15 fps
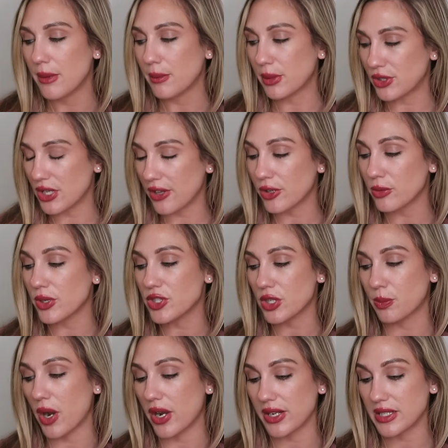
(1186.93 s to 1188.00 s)
but the other ones
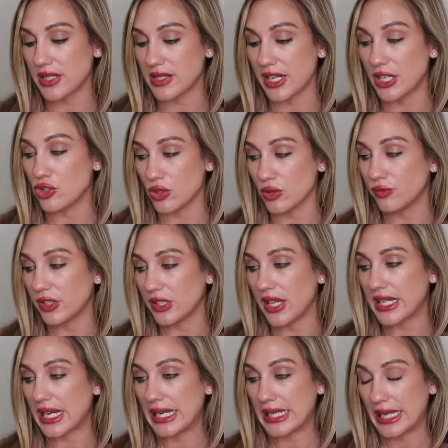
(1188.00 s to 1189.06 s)
are products that I do feel
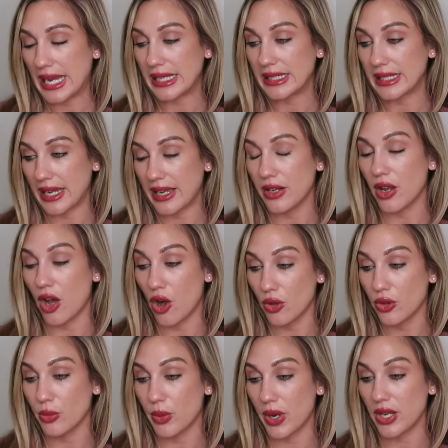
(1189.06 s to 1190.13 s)
like I can get
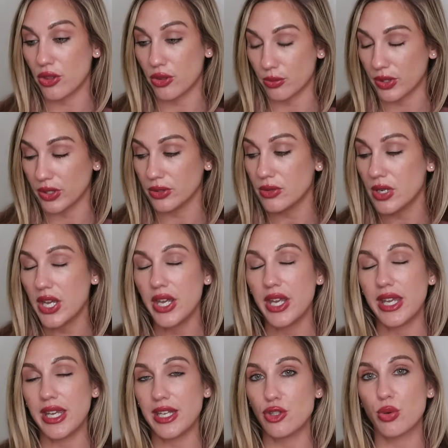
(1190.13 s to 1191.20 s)
all the way through
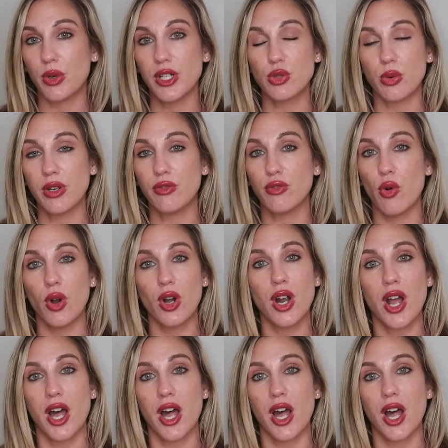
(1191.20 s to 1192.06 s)
in 2024.